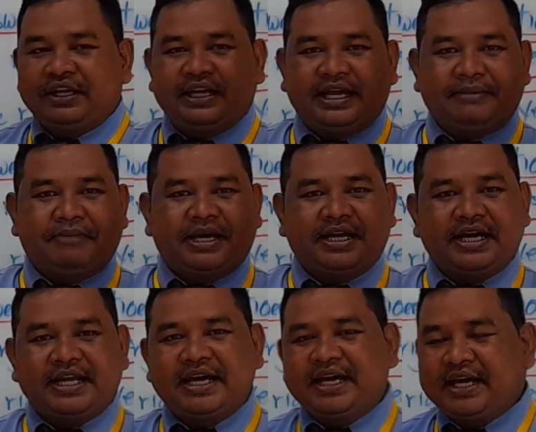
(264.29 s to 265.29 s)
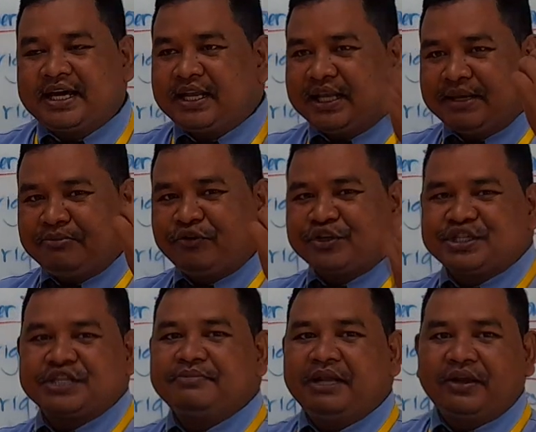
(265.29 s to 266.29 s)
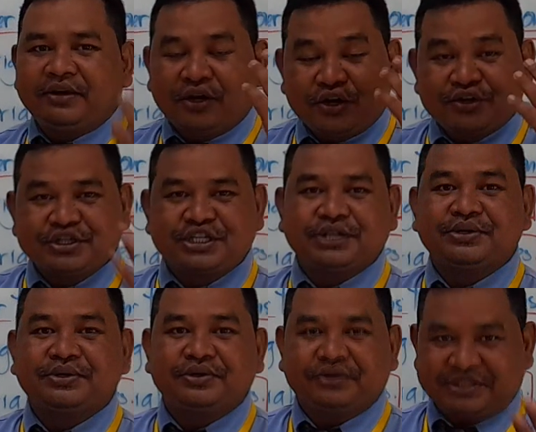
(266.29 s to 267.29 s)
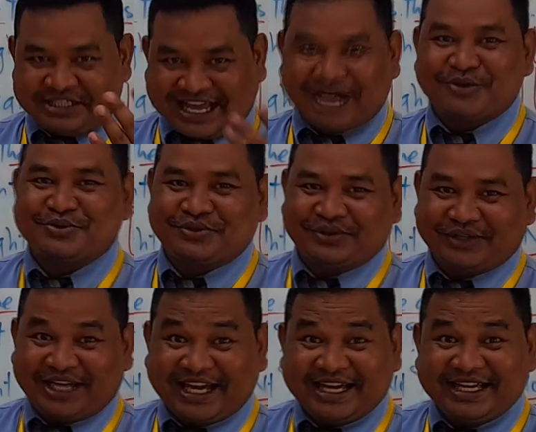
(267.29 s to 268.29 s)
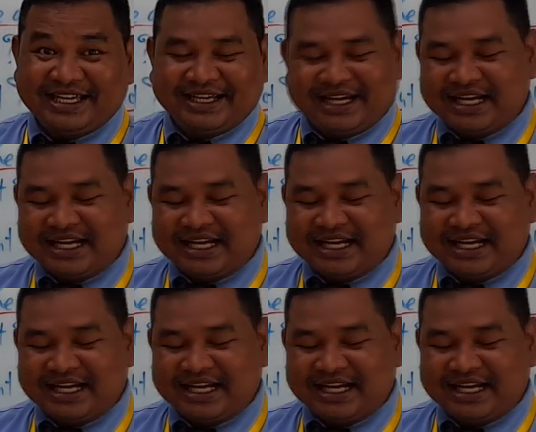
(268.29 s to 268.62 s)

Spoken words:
like banana, like watermelon, also noun, okay?